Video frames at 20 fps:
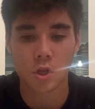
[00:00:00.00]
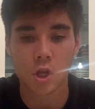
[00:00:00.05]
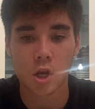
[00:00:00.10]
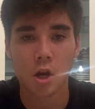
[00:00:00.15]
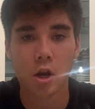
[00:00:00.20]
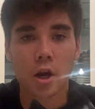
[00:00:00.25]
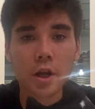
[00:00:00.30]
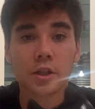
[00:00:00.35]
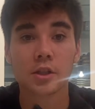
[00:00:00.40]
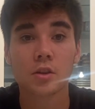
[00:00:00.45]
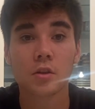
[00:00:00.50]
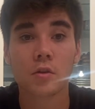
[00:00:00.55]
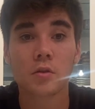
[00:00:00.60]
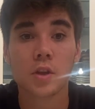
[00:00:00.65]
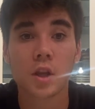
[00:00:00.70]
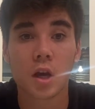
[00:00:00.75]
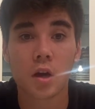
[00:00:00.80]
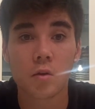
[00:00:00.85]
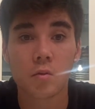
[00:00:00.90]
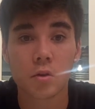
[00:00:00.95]
All right, so
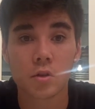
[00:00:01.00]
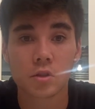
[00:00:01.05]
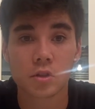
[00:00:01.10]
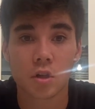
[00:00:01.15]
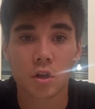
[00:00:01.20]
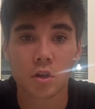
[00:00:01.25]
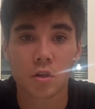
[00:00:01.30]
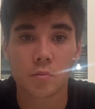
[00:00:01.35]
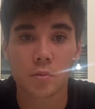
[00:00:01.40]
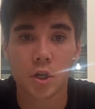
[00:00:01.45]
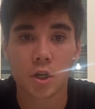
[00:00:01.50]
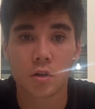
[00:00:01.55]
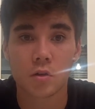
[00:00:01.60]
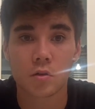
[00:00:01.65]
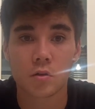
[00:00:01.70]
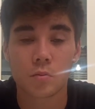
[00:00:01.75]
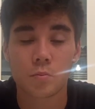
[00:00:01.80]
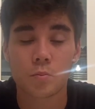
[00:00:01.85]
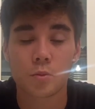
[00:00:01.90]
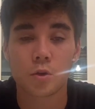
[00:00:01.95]
now we'll talk
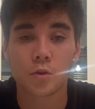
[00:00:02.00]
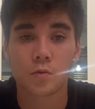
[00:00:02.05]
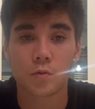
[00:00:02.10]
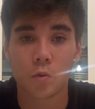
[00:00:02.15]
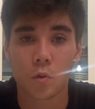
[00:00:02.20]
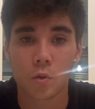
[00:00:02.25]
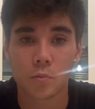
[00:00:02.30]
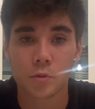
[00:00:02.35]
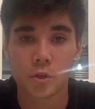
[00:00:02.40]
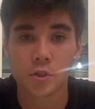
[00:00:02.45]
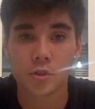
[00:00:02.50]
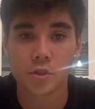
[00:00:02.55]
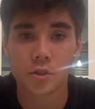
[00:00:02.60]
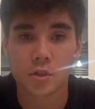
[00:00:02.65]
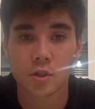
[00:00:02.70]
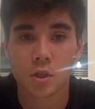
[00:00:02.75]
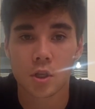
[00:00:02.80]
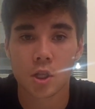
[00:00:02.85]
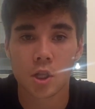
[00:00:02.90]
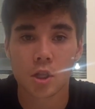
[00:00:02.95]
about
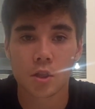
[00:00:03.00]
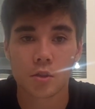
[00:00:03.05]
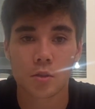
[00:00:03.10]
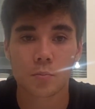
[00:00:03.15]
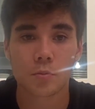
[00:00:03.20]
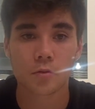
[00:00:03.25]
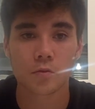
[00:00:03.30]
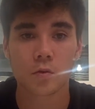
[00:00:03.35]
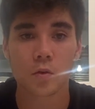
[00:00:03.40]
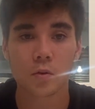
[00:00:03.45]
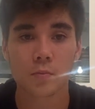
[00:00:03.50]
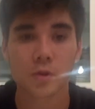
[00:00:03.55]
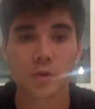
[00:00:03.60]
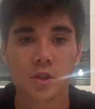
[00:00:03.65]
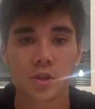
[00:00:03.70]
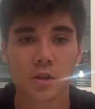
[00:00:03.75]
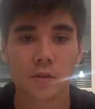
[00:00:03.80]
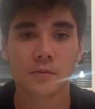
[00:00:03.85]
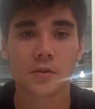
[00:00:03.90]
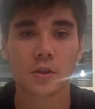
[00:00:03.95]
performance. The performance
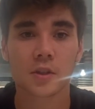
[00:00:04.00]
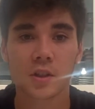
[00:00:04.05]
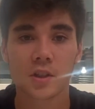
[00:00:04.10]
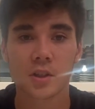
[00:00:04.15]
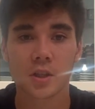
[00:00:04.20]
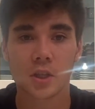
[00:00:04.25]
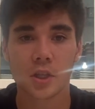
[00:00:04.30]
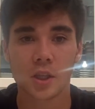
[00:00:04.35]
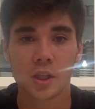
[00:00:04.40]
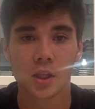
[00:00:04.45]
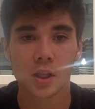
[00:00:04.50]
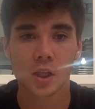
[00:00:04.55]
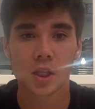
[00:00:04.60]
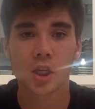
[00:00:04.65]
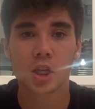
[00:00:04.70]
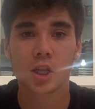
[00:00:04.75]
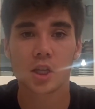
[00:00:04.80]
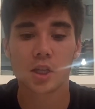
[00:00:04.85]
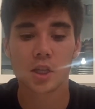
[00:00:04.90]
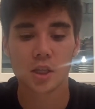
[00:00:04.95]
of the cleat
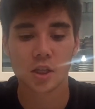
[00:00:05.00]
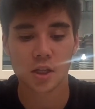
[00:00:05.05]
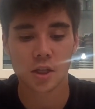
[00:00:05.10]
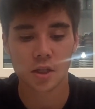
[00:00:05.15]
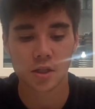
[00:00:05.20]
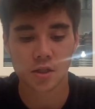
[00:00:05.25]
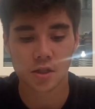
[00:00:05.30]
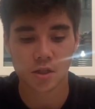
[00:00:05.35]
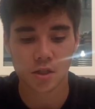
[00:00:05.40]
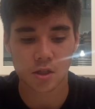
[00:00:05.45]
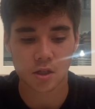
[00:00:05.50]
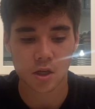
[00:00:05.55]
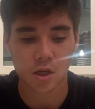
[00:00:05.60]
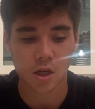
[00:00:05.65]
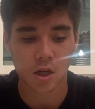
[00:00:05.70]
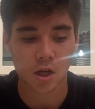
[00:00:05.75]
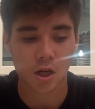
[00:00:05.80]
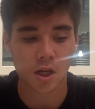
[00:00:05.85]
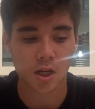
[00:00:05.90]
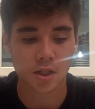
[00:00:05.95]
is,
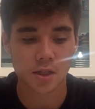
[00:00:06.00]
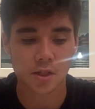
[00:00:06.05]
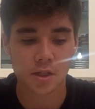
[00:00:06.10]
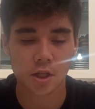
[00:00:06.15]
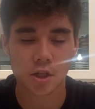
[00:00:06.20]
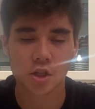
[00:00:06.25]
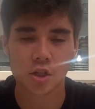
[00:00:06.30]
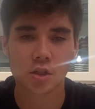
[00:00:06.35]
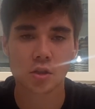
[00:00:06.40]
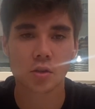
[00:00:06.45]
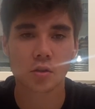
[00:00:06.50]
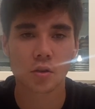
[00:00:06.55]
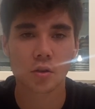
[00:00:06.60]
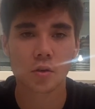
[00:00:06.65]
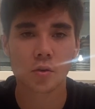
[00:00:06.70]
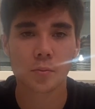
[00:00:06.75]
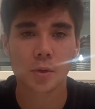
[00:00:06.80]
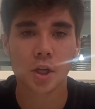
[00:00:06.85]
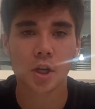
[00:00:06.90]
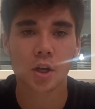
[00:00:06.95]
I'd say, just a little
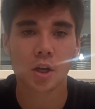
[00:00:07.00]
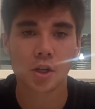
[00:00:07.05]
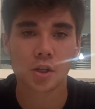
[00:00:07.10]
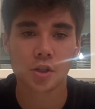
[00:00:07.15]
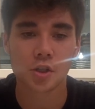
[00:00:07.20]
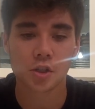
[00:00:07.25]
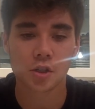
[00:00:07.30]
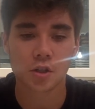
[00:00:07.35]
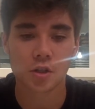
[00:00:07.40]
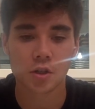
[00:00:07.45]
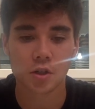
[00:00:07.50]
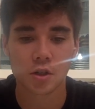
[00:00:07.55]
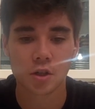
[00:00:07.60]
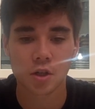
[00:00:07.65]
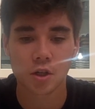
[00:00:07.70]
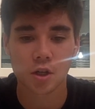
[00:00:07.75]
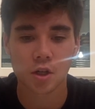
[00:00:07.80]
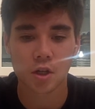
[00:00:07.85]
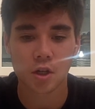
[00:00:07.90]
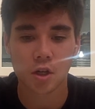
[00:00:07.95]
bit under
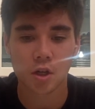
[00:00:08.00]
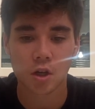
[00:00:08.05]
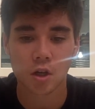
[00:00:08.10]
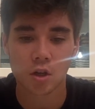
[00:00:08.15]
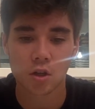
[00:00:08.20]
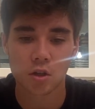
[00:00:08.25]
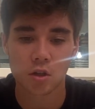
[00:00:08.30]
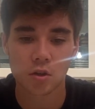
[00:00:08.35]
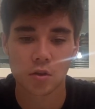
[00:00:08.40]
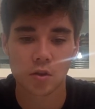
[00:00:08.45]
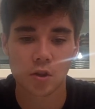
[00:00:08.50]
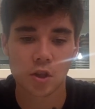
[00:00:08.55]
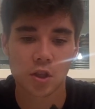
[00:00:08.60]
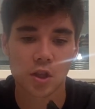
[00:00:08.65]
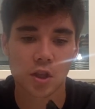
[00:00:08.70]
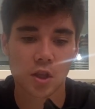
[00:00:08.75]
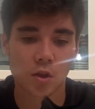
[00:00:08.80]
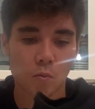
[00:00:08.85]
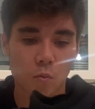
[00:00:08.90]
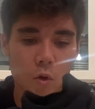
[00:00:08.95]

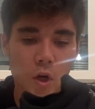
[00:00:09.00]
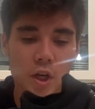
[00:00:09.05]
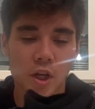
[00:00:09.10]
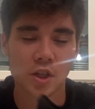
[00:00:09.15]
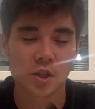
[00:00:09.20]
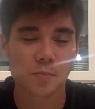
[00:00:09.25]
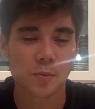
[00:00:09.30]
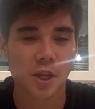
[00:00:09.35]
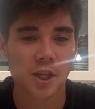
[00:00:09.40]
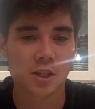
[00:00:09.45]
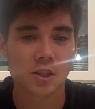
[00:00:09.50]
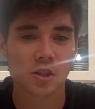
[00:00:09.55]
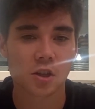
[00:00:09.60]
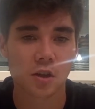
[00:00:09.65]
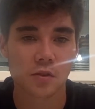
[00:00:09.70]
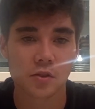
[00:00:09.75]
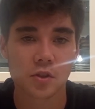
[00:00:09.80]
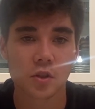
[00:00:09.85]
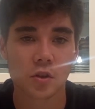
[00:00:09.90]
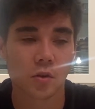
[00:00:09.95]
what it's based off.
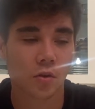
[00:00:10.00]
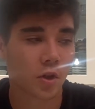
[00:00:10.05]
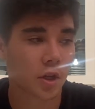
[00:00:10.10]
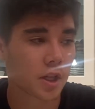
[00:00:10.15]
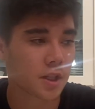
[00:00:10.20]
So